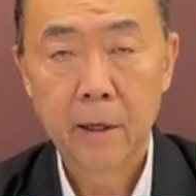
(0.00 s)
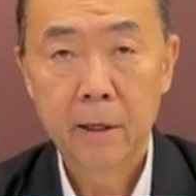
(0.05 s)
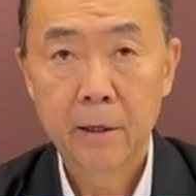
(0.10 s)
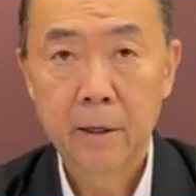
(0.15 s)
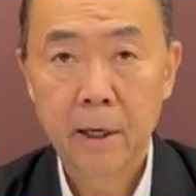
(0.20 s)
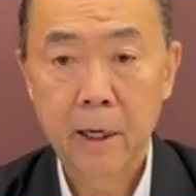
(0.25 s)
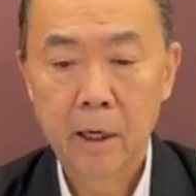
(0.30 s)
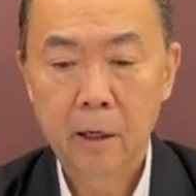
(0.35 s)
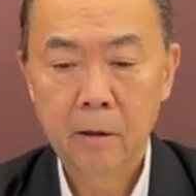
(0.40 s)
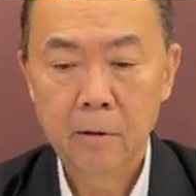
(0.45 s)

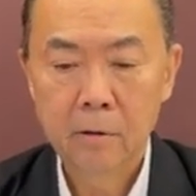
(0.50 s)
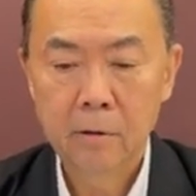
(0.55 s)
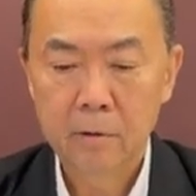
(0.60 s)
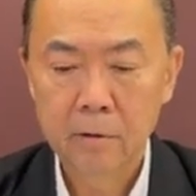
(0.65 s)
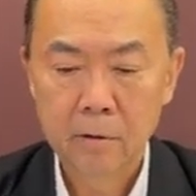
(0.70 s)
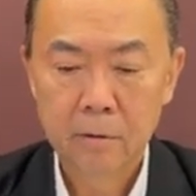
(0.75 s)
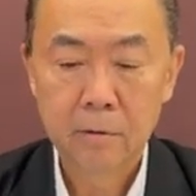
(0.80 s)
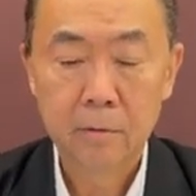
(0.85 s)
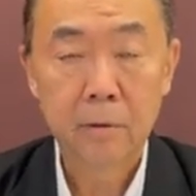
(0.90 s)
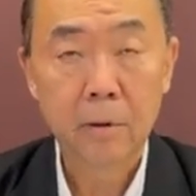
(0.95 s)
Now,
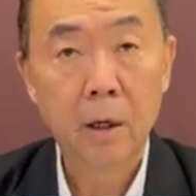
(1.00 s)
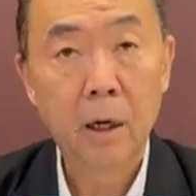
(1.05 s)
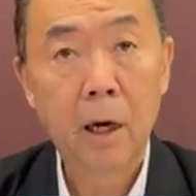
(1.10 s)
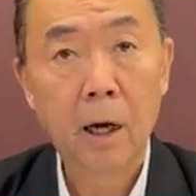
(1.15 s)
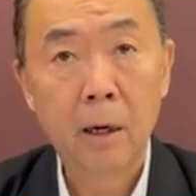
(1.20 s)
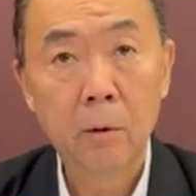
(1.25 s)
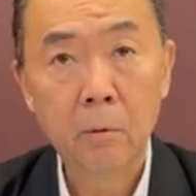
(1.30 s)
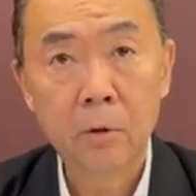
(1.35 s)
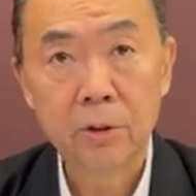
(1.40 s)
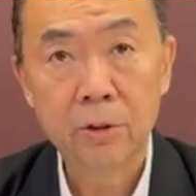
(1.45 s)

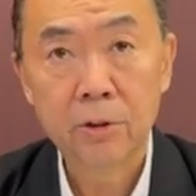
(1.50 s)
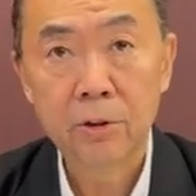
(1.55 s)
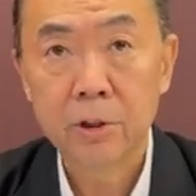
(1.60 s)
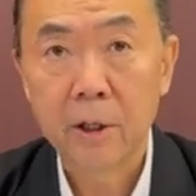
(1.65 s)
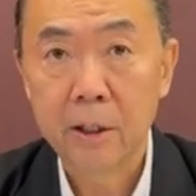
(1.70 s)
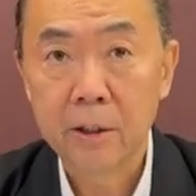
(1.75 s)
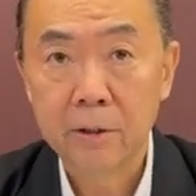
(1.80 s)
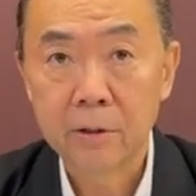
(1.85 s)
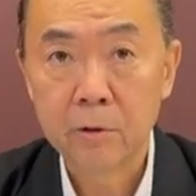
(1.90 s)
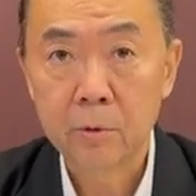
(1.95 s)
I want to try
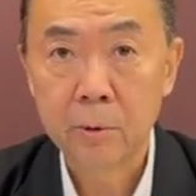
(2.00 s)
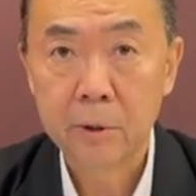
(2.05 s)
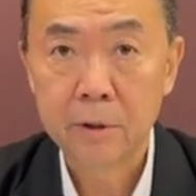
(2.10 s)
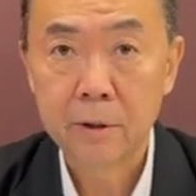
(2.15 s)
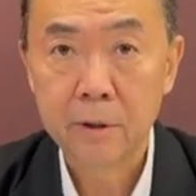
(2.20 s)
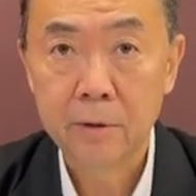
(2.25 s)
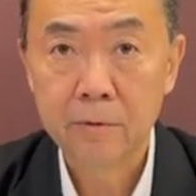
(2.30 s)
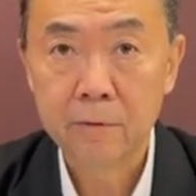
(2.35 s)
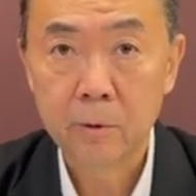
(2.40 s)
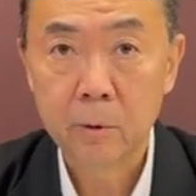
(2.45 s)
this
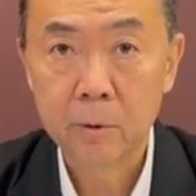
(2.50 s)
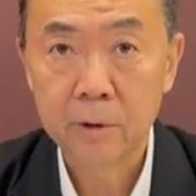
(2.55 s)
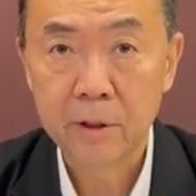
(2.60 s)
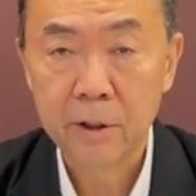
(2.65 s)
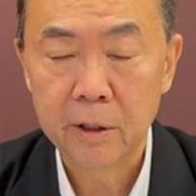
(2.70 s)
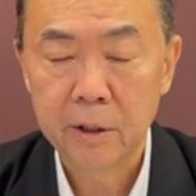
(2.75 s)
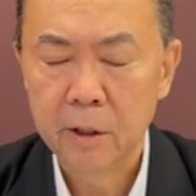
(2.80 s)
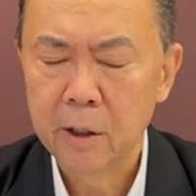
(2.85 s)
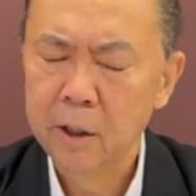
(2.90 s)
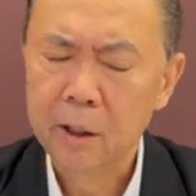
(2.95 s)

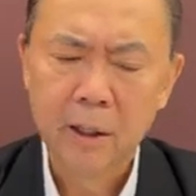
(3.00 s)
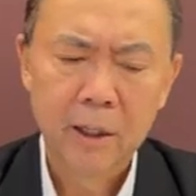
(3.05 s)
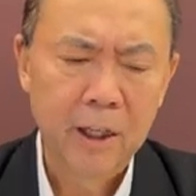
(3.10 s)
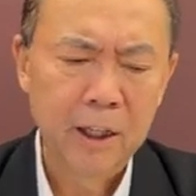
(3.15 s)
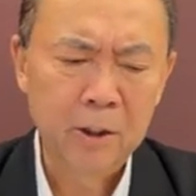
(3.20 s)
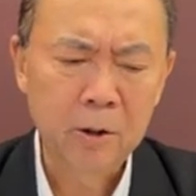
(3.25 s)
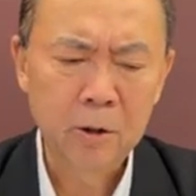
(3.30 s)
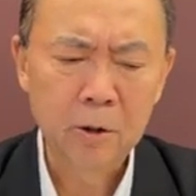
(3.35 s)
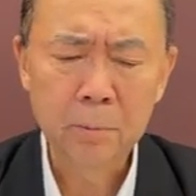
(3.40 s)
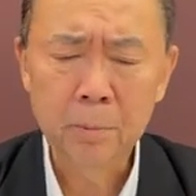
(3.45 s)
2014.
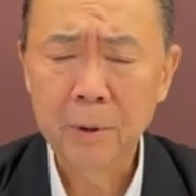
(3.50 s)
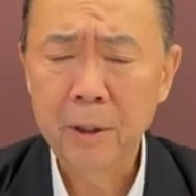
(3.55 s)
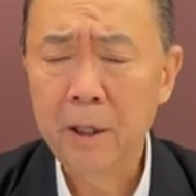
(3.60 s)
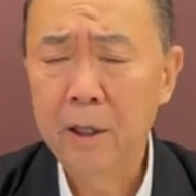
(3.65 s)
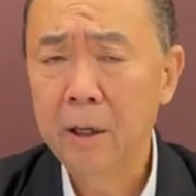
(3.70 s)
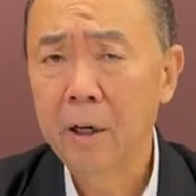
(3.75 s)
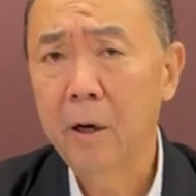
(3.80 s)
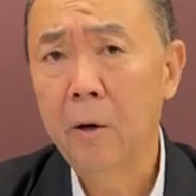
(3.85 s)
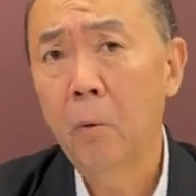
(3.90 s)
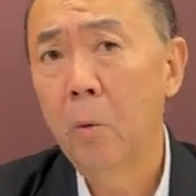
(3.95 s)
It could be
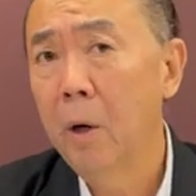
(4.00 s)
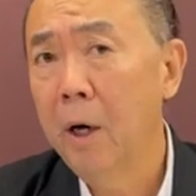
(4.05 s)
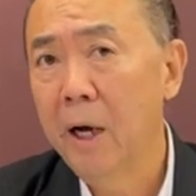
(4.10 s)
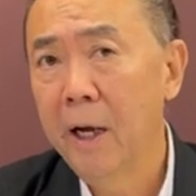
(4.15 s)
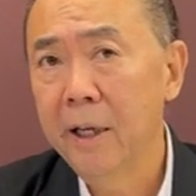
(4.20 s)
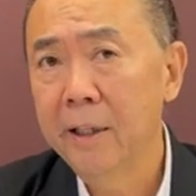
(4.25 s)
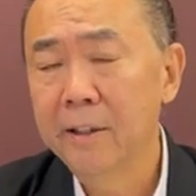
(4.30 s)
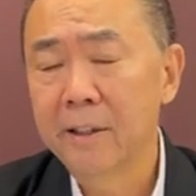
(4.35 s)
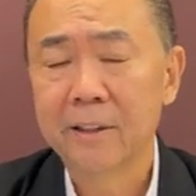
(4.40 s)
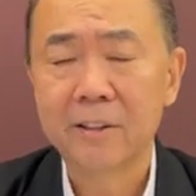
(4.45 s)
a
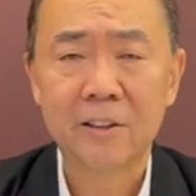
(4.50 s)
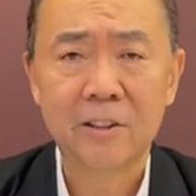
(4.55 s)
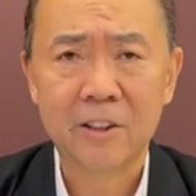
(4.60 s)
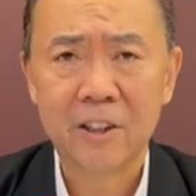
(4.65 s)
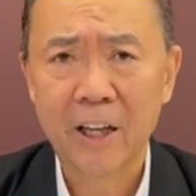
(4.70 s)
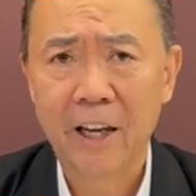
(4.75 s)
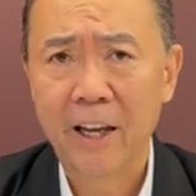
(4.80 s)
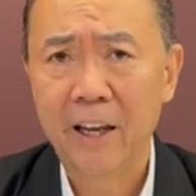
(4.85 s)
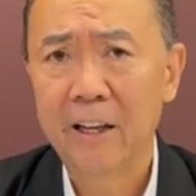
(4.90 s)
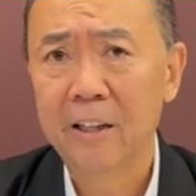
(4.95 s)
wine that's
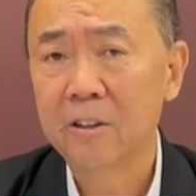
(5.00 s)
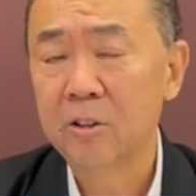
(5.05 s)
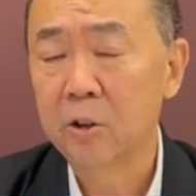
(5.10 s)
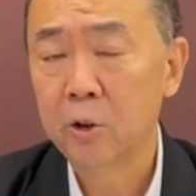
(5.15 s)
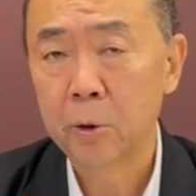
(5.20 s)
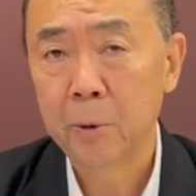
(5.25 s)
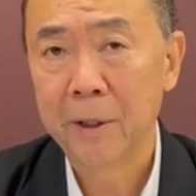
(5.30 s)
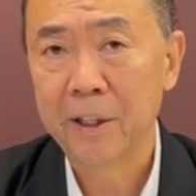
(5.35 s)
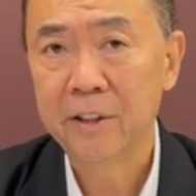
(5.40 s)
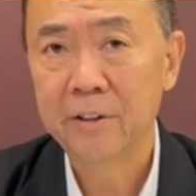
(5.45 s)
10,
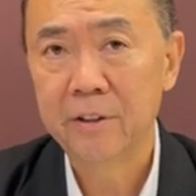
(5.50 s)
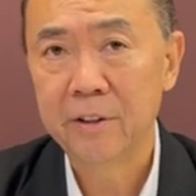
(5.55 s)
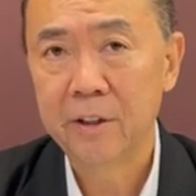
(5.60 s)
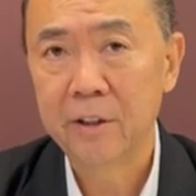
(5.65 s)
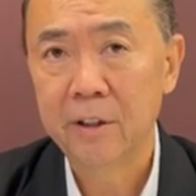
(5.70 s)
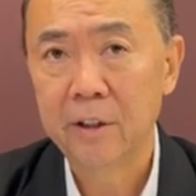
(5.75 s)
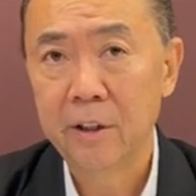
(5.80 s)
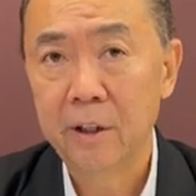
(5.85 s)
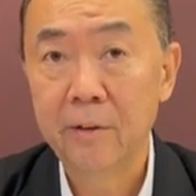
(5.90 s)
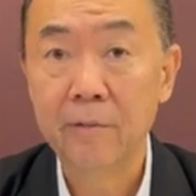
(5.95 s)

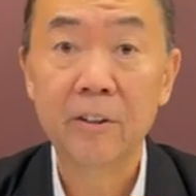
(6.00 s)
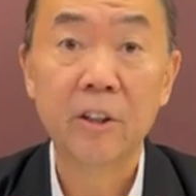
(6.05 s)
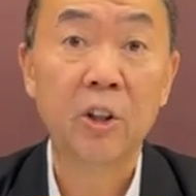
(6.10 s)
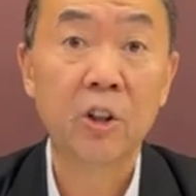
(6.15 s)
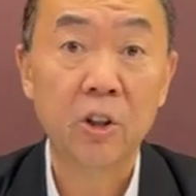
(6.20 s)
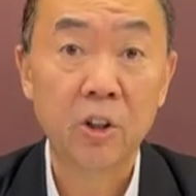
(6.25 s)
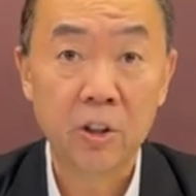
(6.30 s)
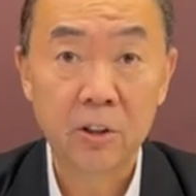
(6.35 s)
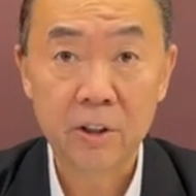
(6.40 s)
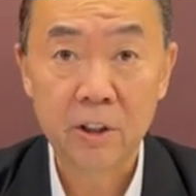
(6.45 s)
20, even
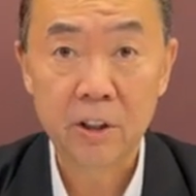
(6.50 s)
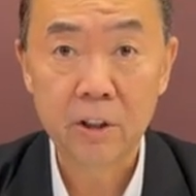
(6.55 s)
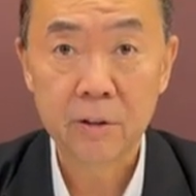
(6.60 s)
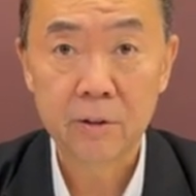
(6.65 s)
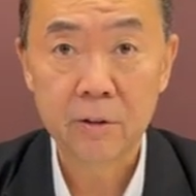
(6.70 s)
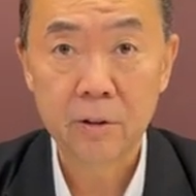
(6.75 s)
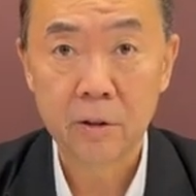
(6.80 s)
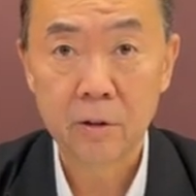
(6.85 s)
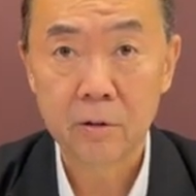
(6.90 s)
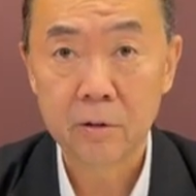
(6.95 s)
30 years
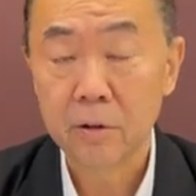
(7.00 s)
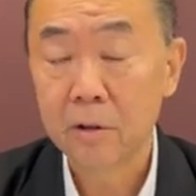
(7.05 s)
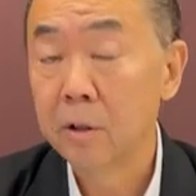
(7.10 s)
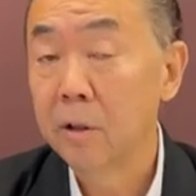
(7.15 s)
old.